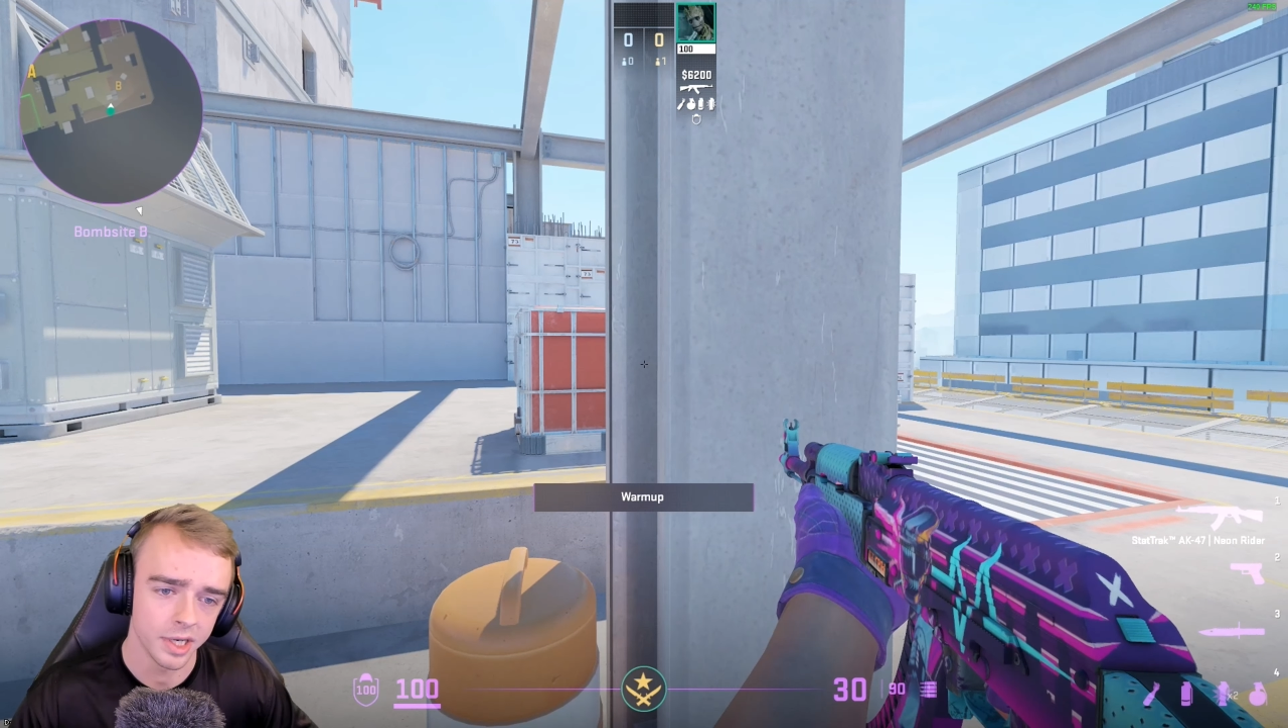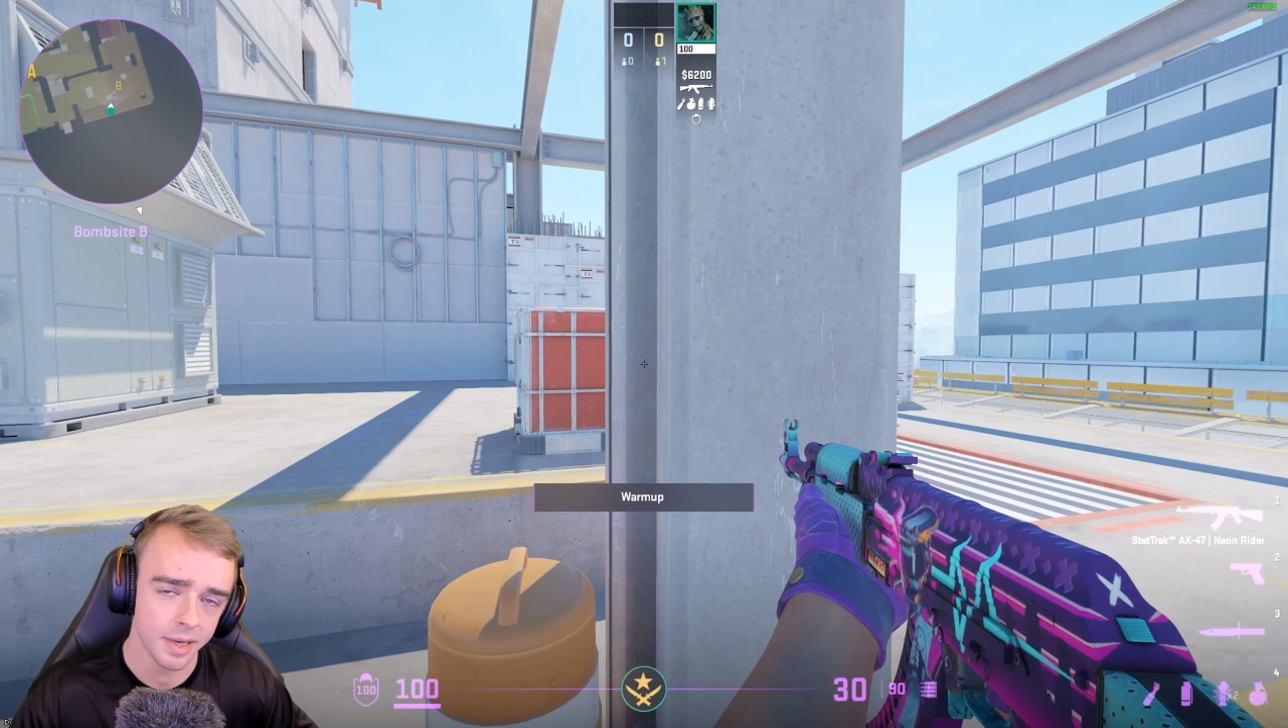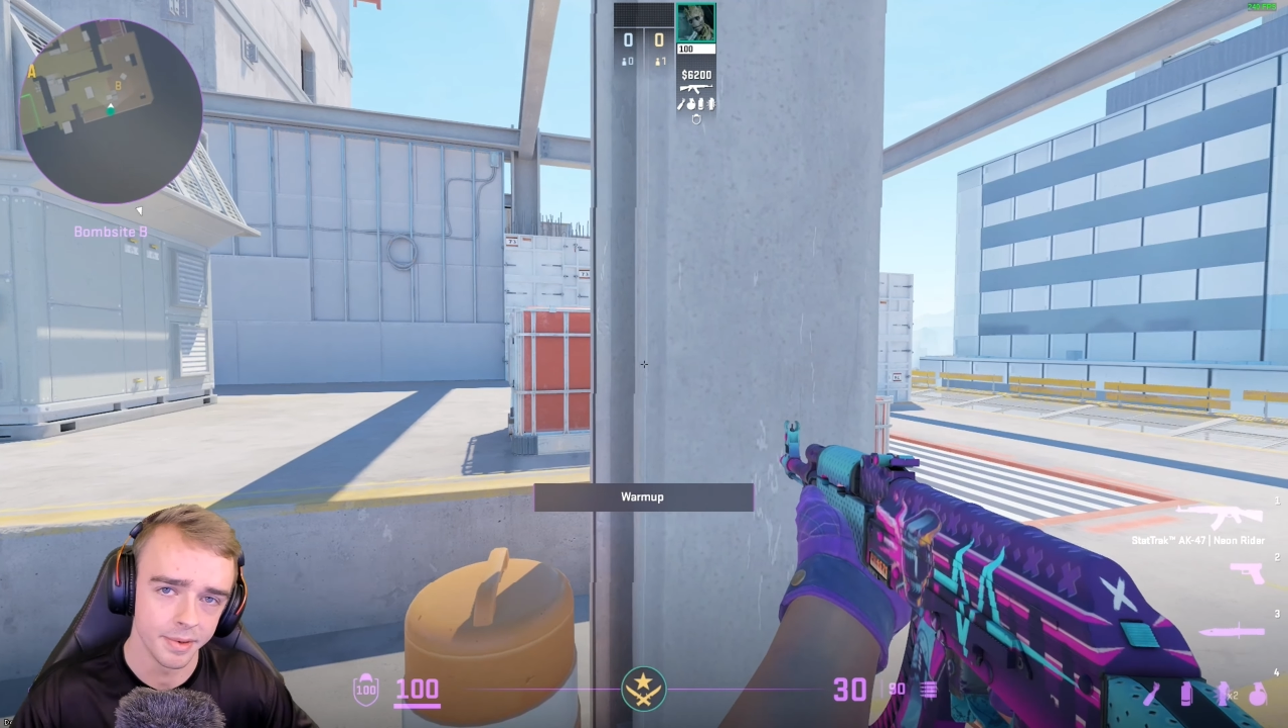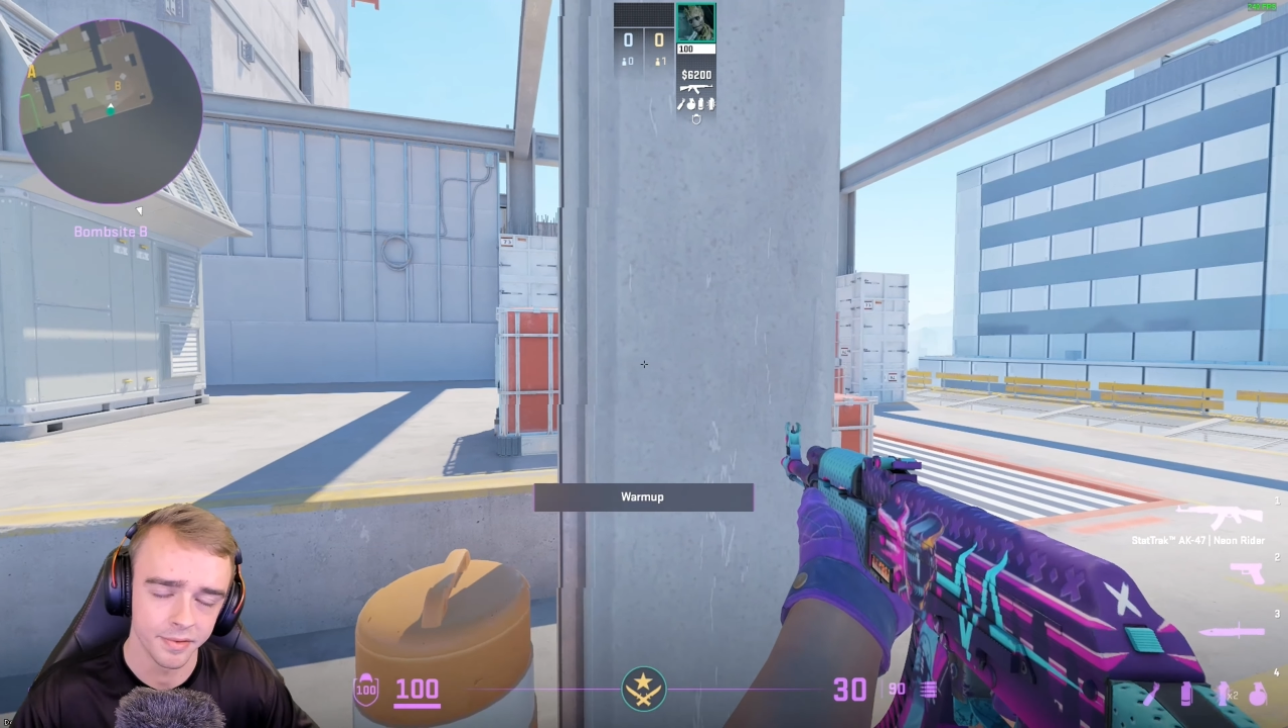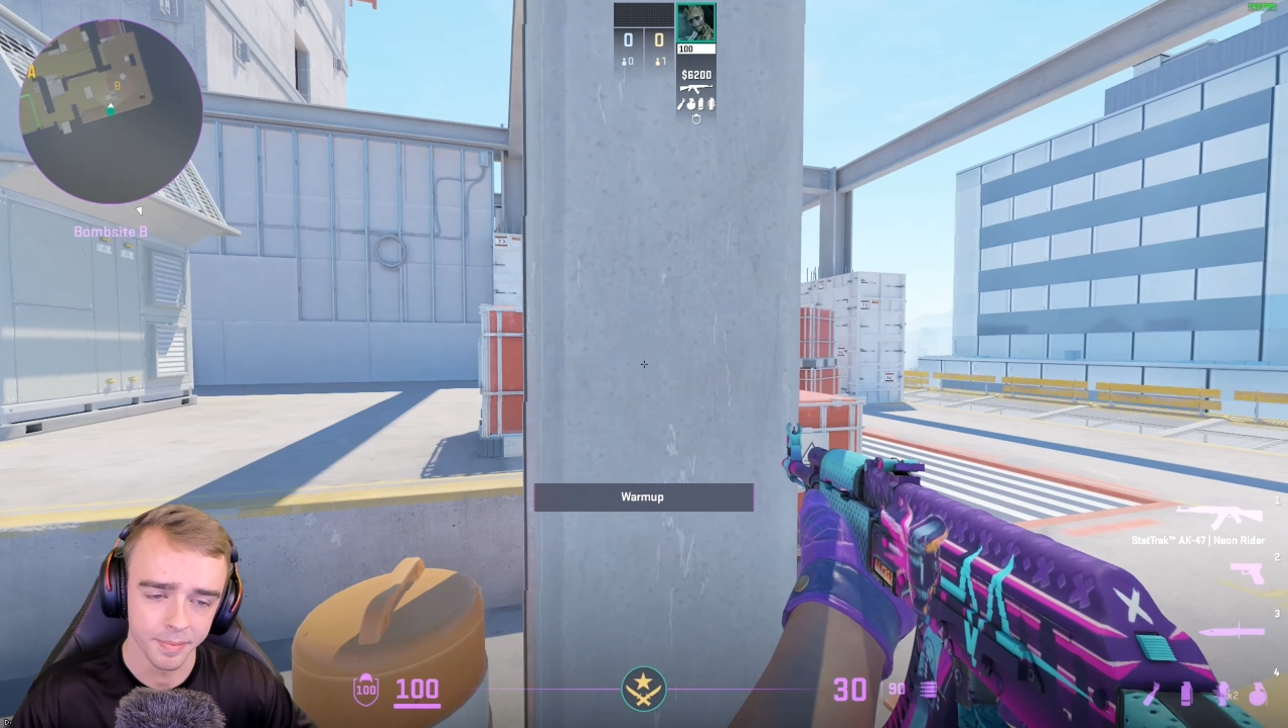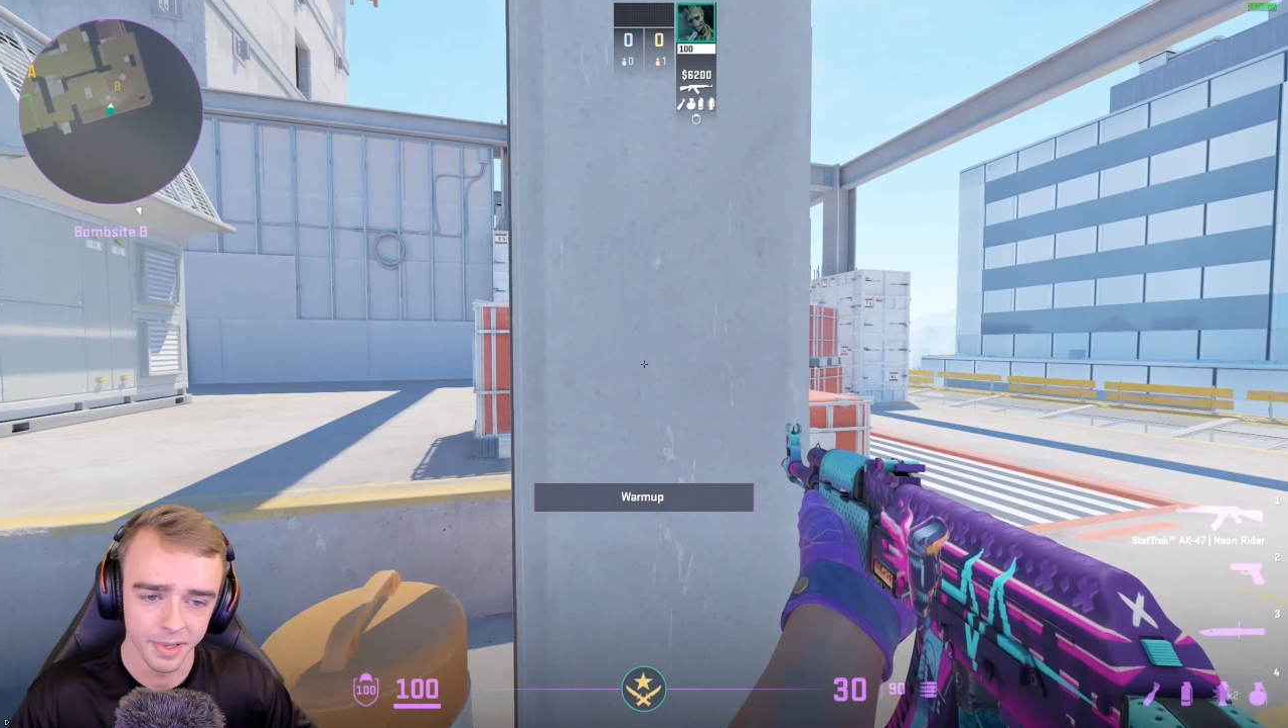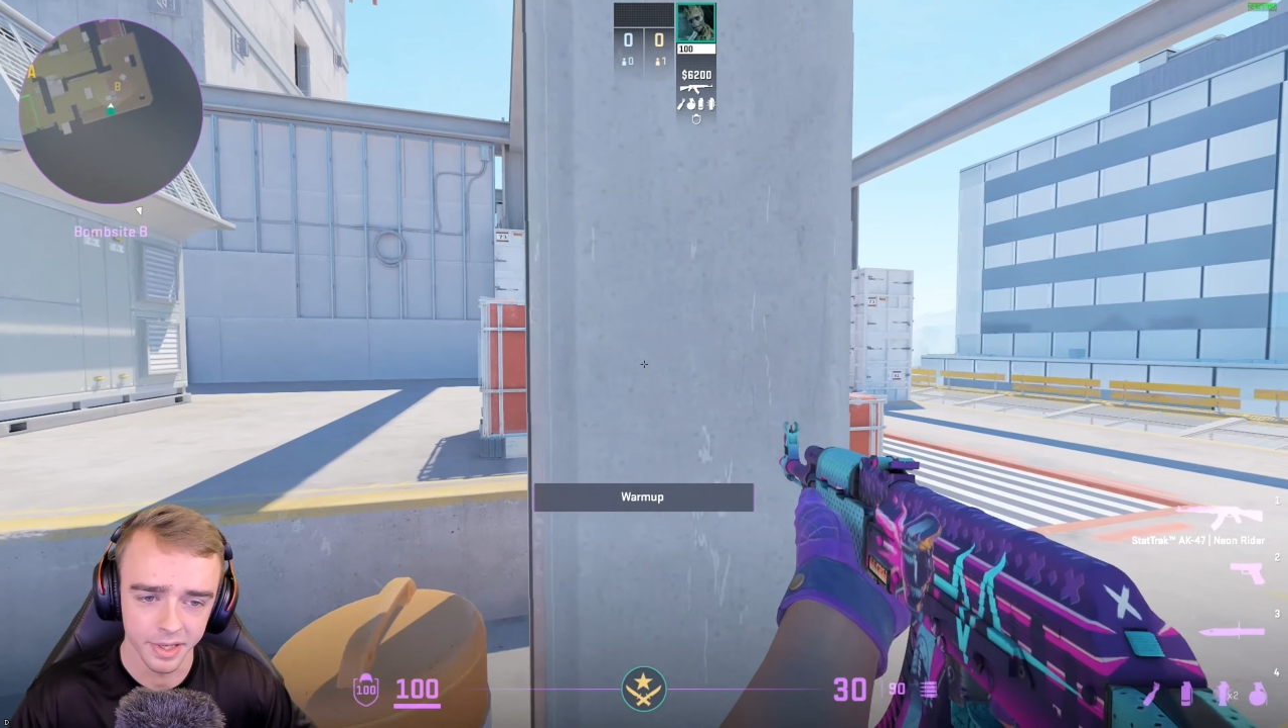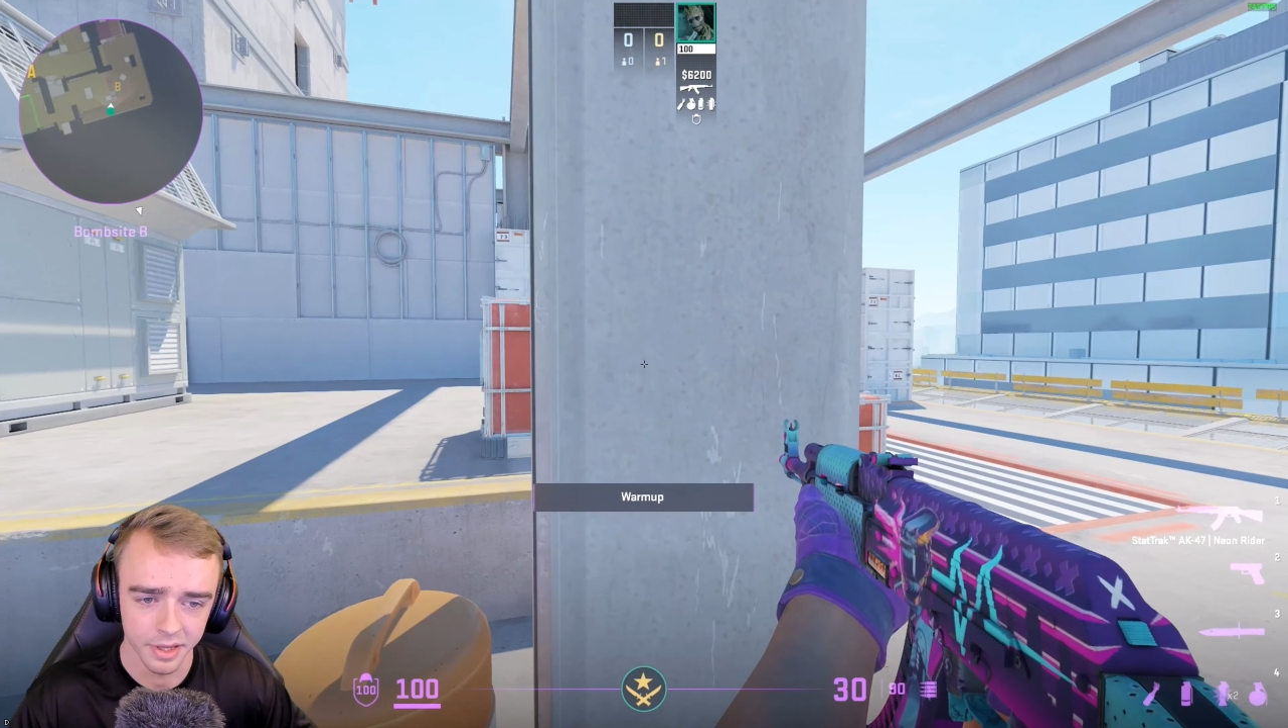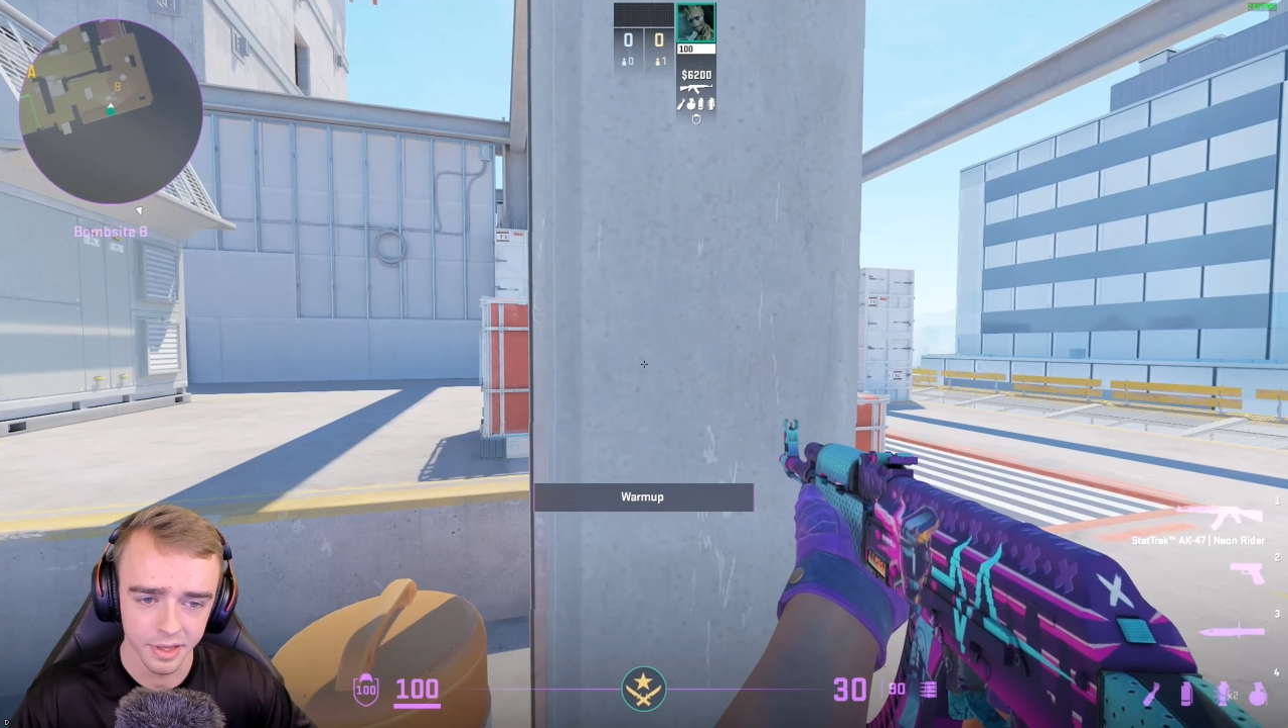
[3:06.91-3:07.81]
coming from like